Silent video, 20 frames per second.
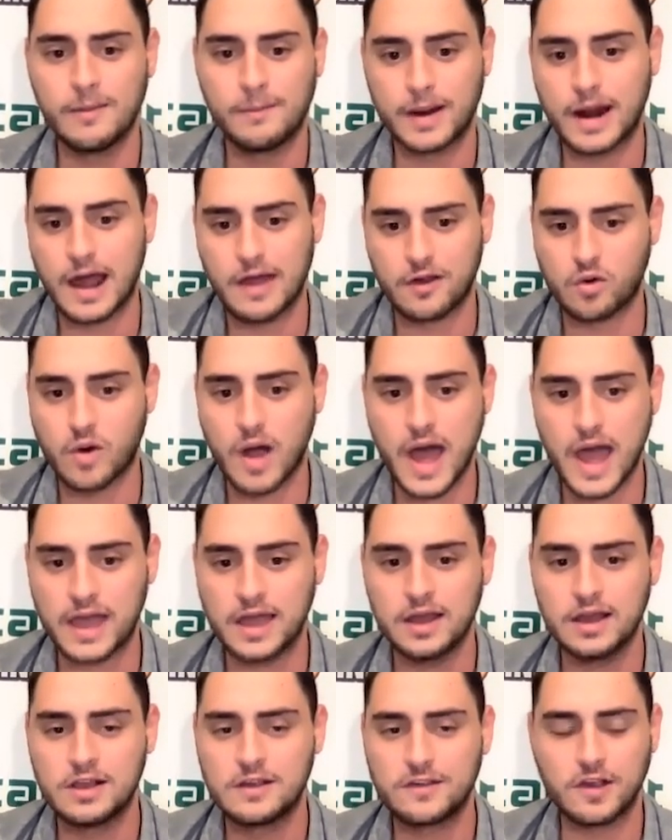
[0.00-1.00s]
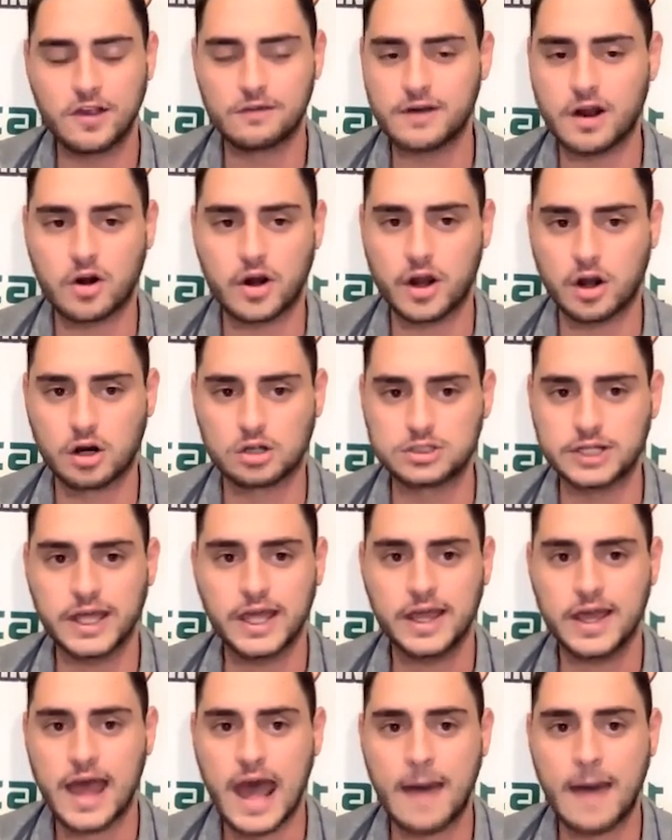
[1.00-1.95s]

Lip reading: But either way, still very early.